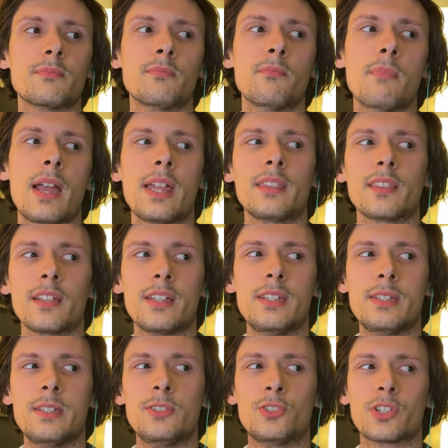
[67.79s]

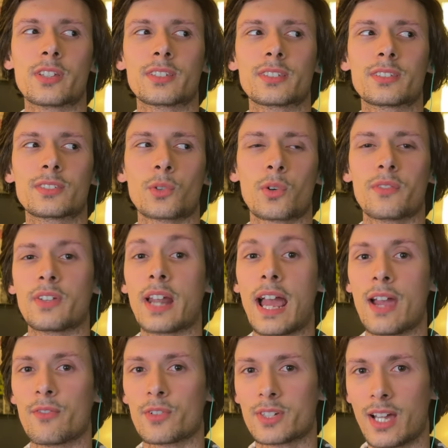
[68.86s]
mainly just sort of an
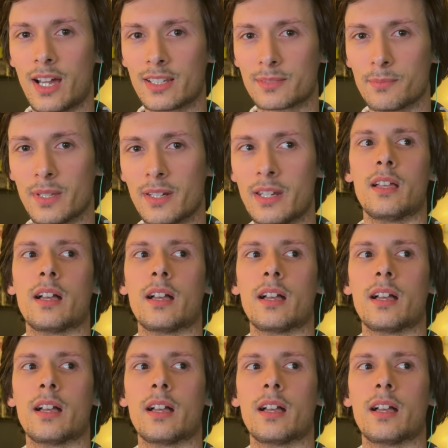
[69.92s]
advertisement